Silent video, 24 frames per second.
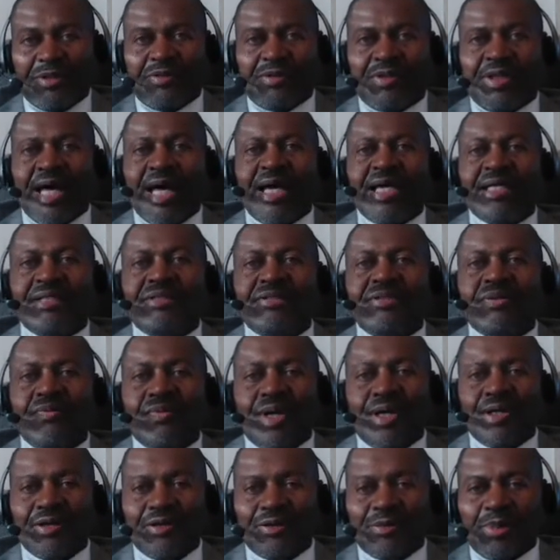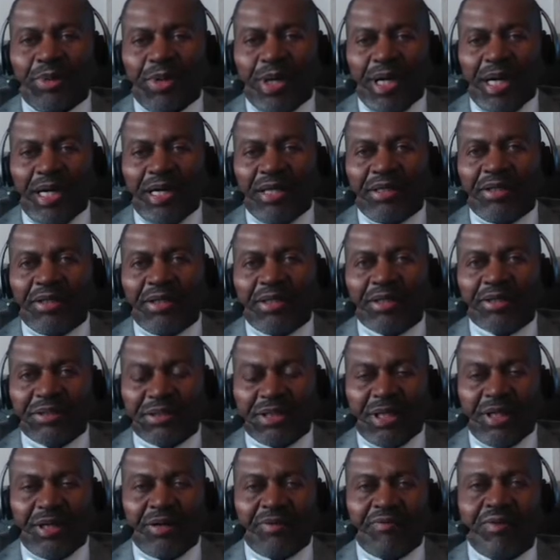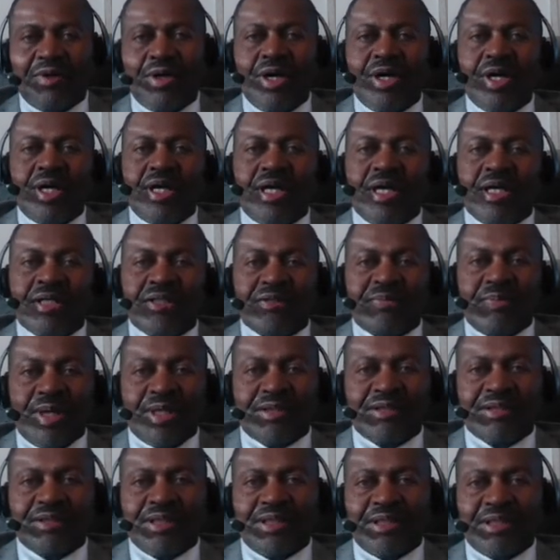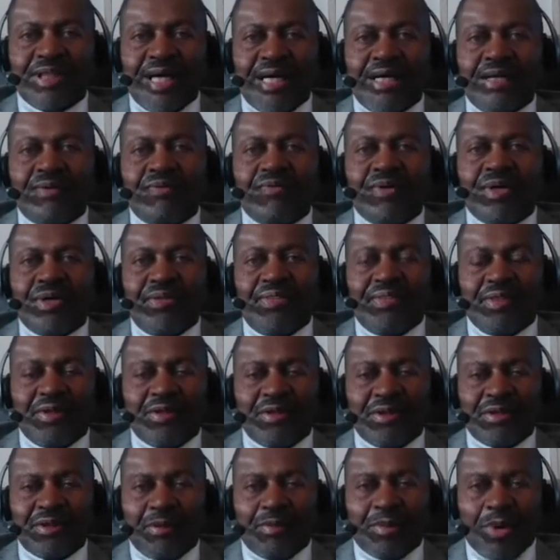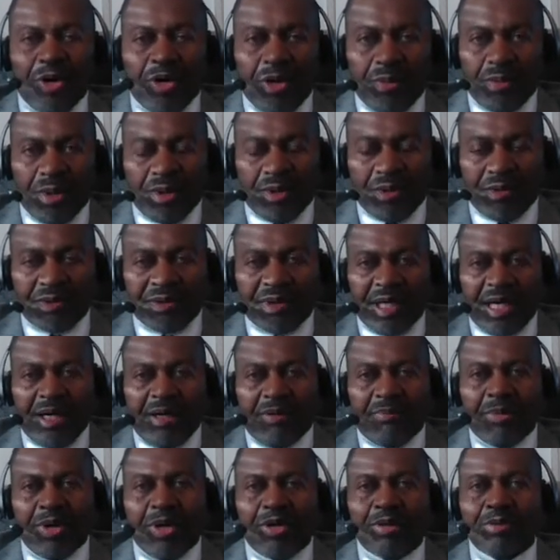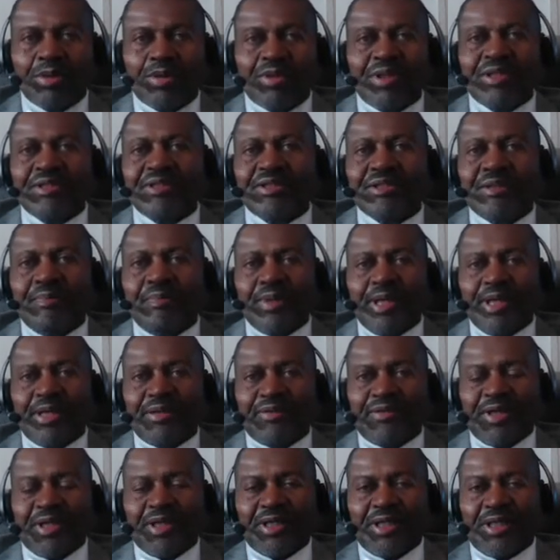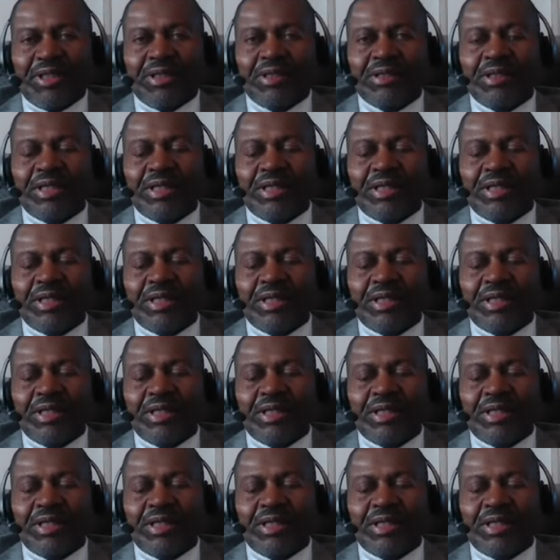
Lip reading: That's the way you brand yourself, especially like with the mobile. Now, mobile is the big thing.